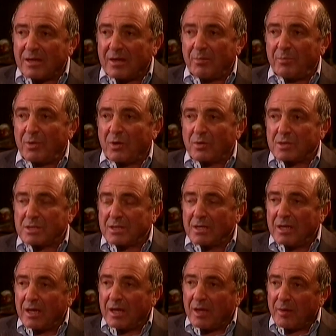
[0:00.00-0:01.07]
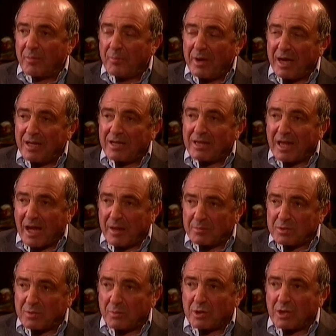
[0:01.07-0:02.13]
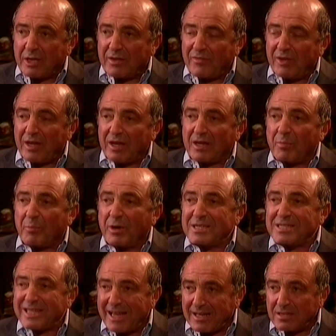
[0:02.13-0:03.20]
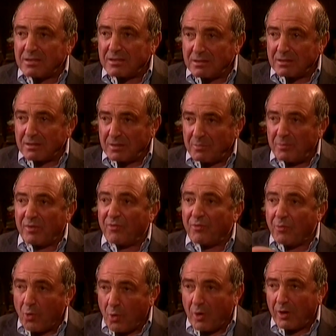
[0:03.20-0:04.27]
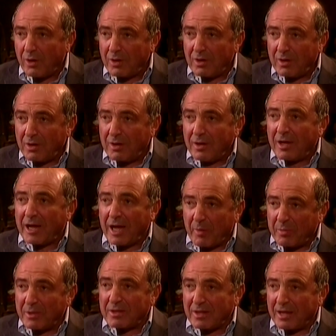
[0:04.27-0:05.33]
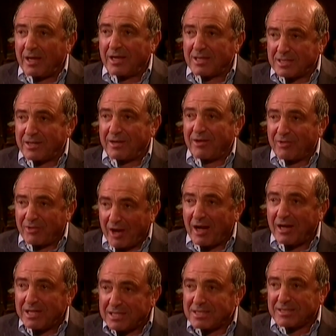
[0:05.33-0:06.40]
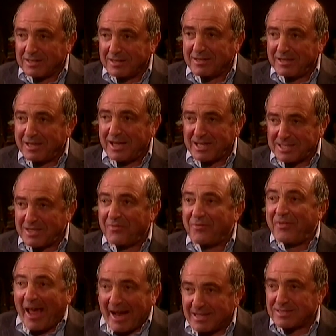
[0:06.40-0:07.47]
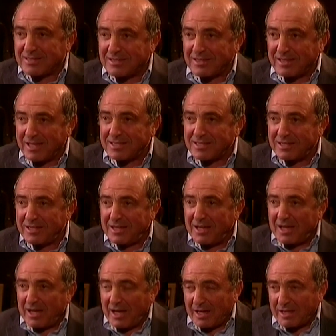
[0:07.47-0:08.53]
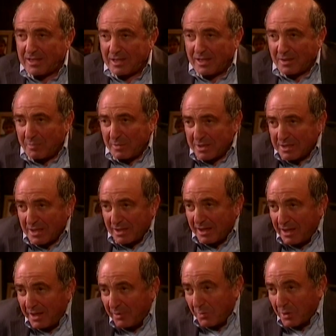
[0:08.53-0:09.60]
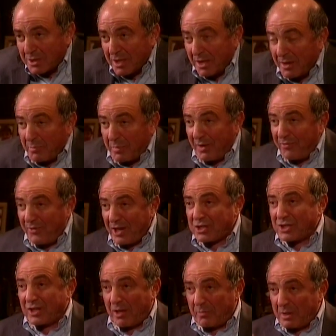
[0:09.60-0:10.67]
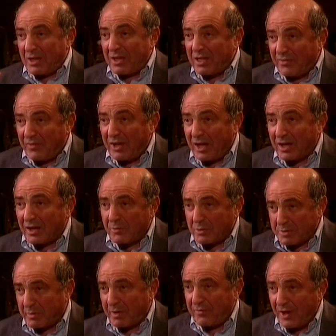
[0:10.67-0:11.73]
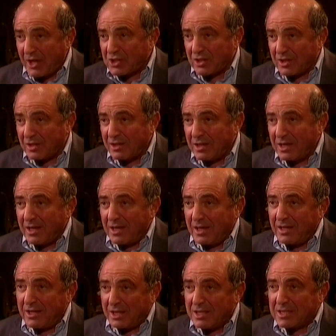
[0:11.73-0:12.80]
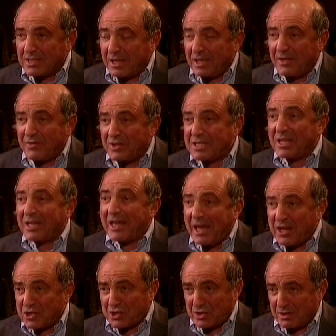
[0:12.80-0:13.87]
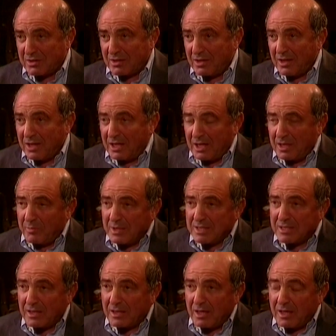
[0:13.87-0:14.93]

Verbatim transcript: because many times what Litvinenko present before happened as realistic, as a facts, yes? And it means that he was professional. I mean, Litvinenko was professional in his investigation. It means that